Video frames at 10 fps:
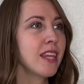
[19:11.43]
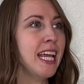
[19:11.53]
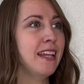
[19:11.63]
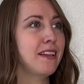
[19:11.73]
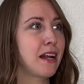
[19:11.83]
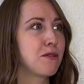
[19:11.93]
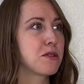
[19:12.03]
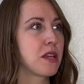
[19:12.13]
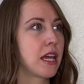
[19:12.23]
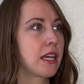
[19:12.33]
And then I was
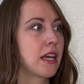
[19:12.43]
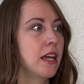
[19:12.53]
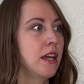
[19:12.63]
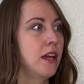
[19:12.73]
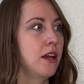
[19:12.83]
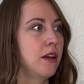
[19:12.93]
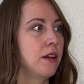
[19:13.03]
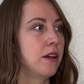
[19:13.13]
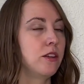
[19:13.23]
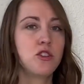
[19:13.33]
like,
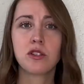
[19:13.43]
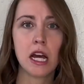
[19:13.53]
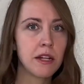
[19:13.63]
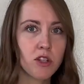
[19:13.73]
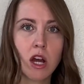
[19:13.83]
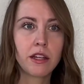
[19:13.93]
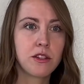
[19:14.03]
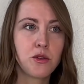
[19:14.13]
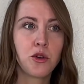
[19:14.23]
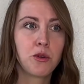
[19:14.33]
just kind of talking
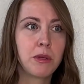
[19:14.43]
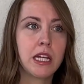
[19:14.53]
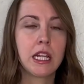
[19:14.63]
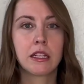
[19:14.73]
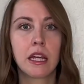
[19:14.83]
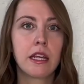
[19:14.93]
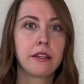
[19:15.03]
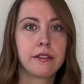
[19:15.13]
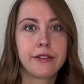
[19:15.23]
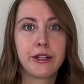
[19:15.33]
to him, getting like,
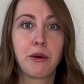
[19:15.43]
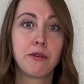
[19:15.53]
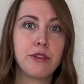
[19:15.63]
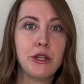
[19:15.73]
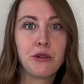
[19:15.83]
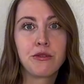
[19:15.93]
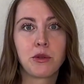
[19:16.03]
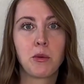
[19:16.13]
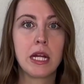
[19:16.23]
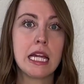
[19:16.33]
you know, a feel
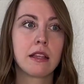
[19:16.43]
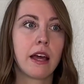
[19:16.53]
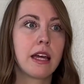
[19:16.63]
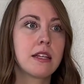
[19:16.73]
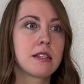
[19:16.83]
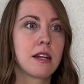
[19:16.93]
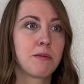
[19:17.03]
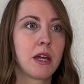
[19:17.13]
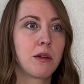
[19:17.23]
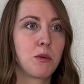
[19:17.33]
for what he likes. And I'm
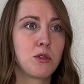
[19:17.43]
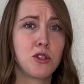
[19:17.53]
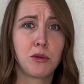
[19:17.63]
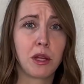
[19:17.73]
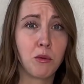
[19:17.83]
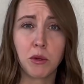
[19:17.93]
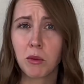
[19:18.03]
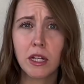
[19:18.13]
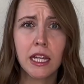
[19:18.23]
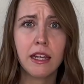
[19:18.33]
like, well, do you like
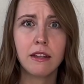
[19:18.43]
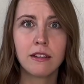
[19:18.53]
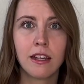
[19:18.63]
woodworking?